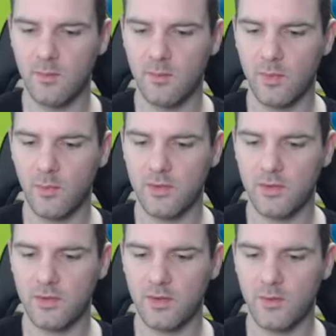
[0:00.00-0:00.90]
But
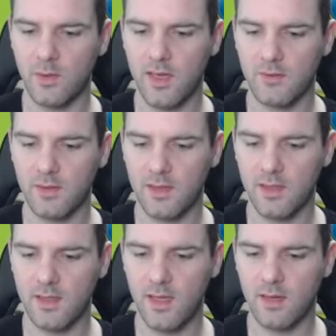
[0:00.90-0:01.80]
we're definitely going to
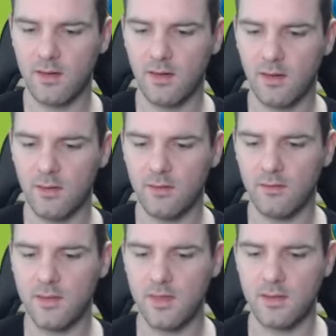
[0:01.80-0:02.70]
get all of
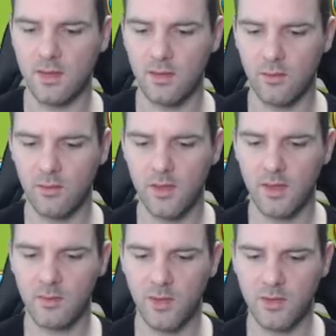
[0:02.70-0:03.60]
these. I don't
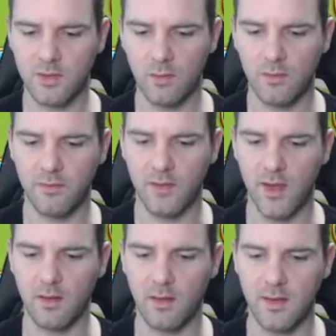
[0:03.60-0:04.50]
think Richard will
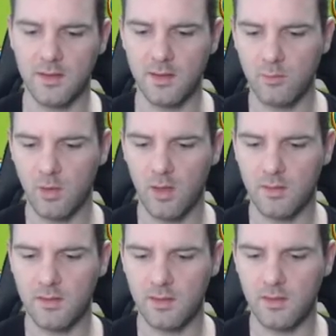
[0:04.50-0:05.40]
fail on this. He probably
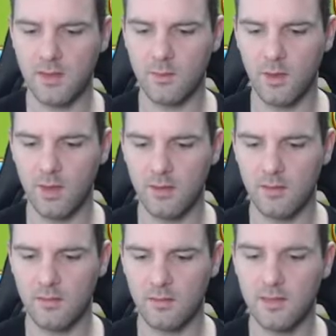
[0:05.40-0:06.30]
still has about
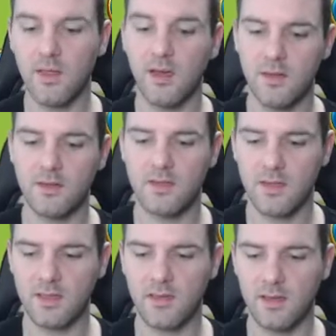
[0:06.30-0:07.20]

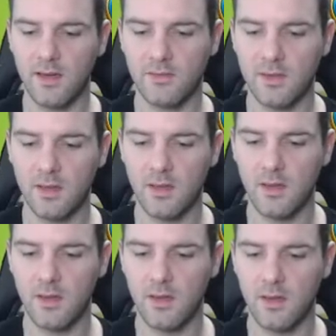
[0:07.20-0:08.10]
160 left,
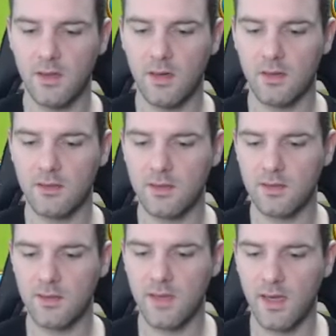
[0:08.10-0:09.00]

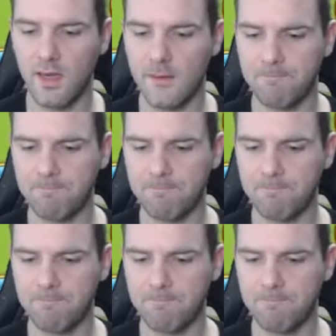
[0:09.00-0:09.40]
160K.